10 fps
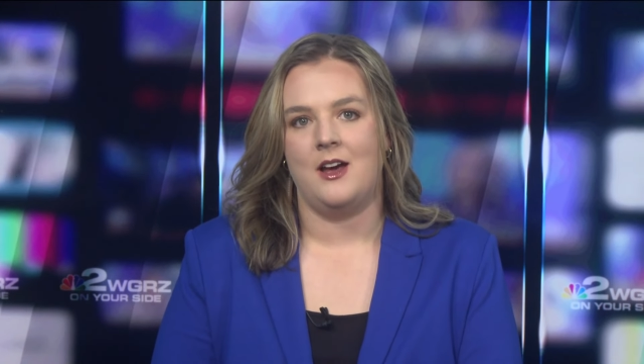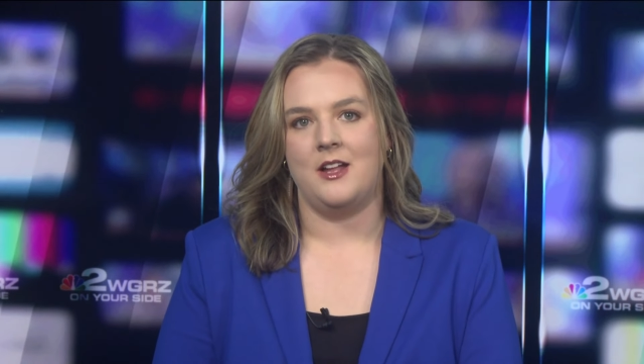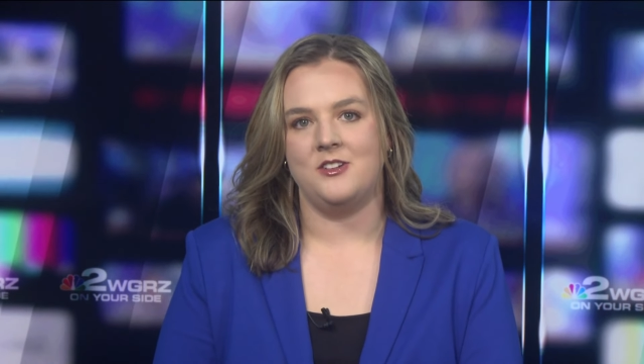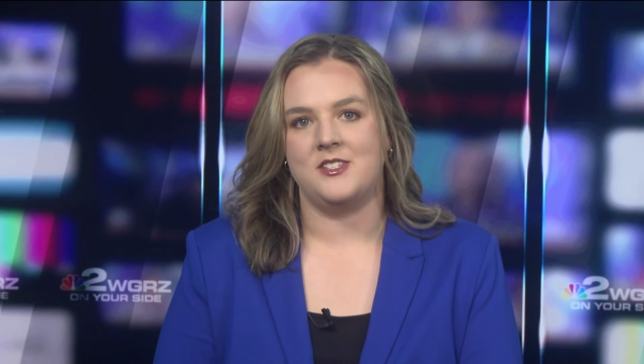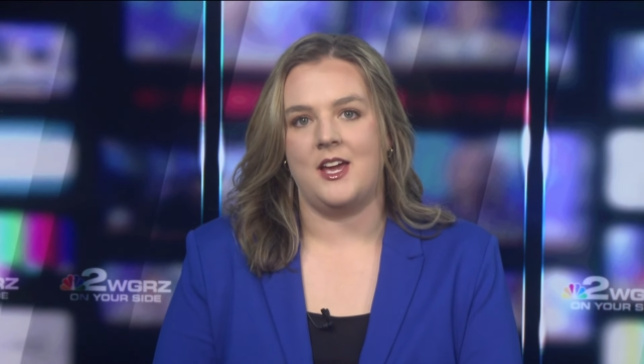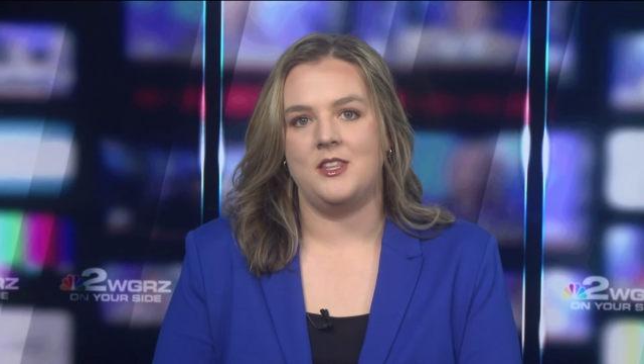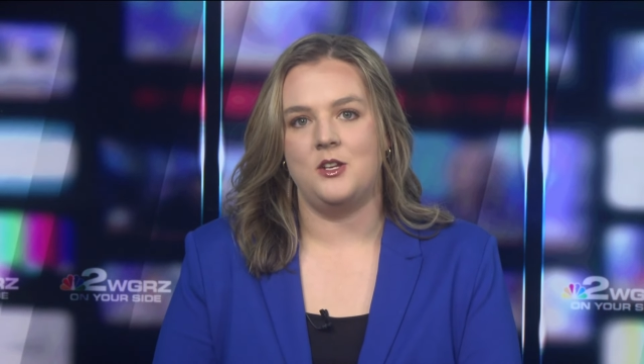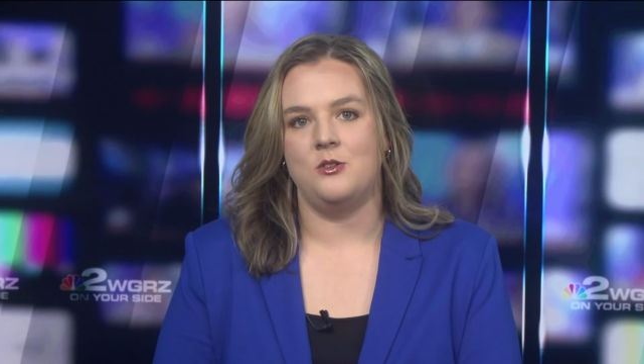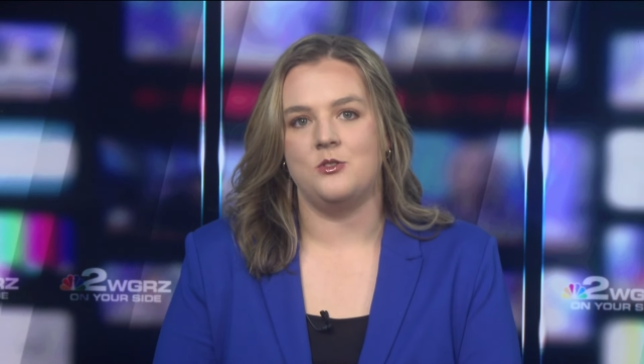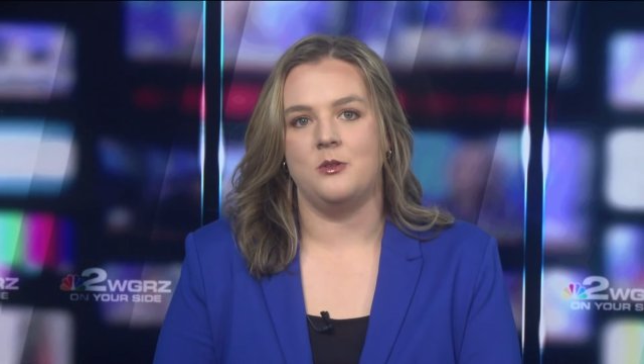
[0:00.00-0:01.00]
On your side in the
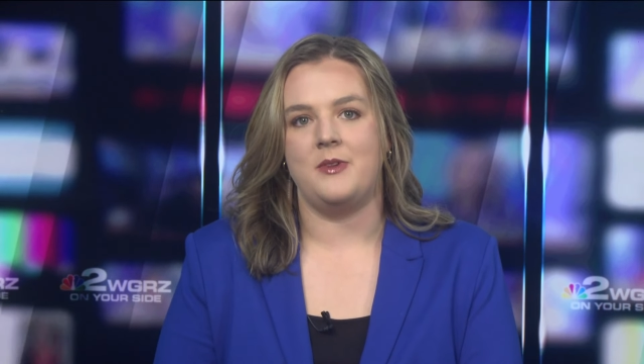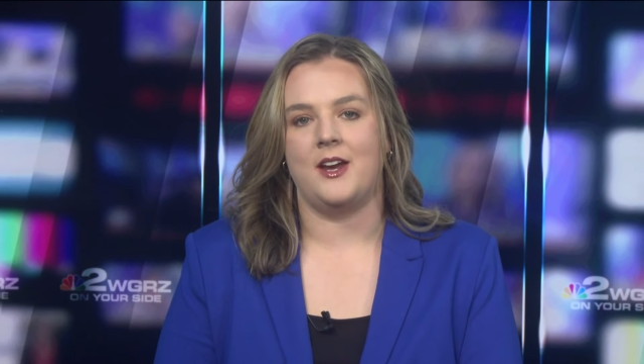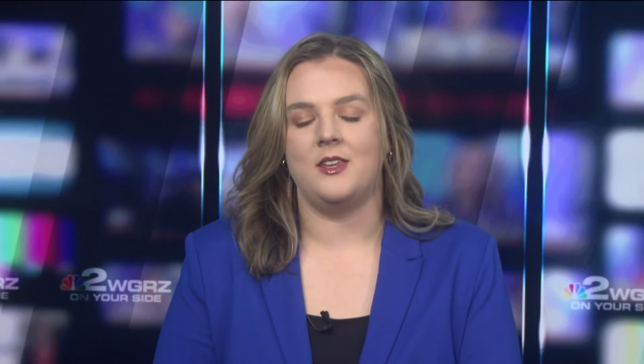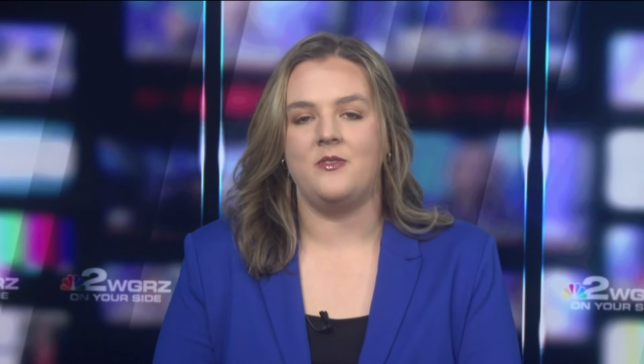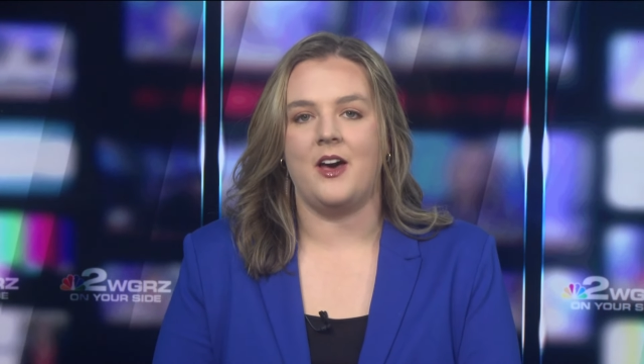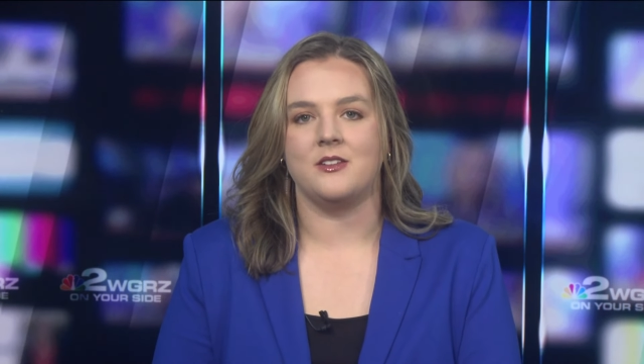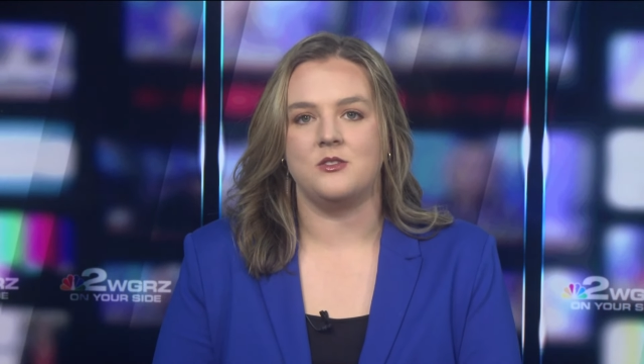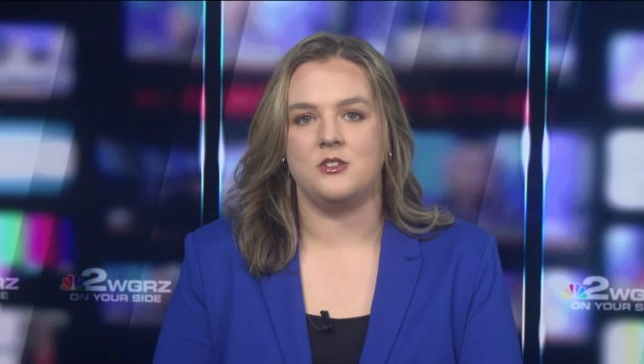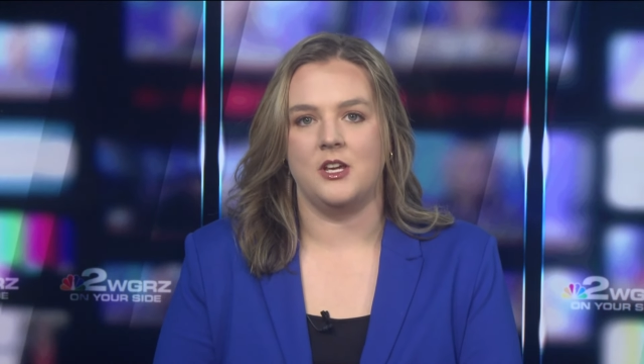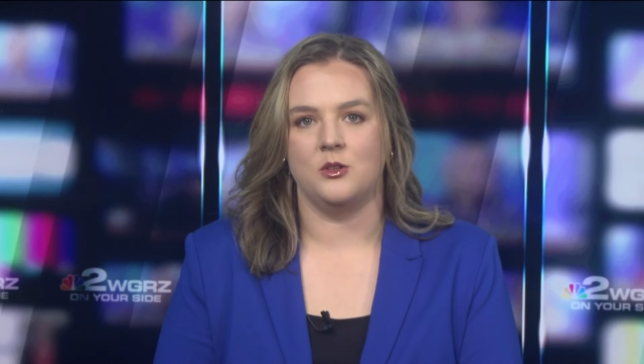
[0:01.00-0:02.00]
newsroom, Natalie
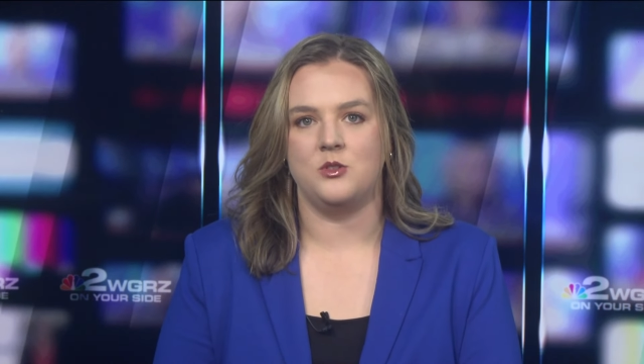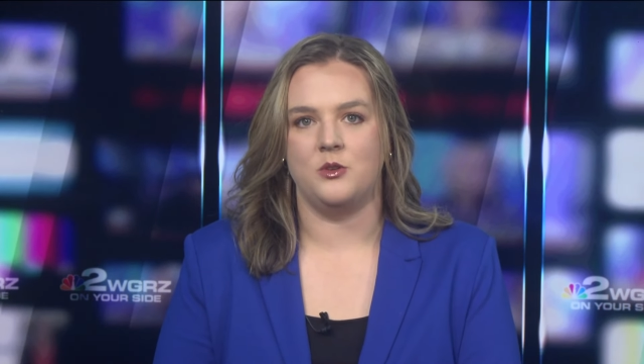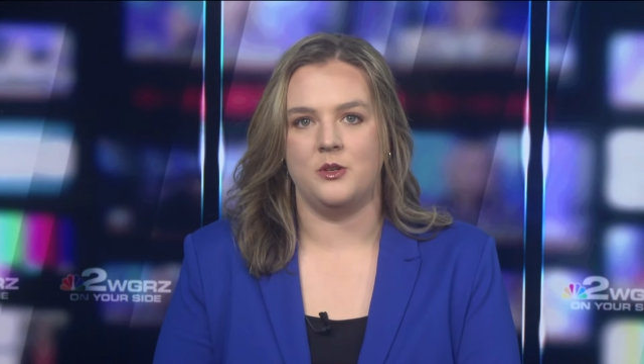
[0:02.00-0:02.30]
Foss, Channel 2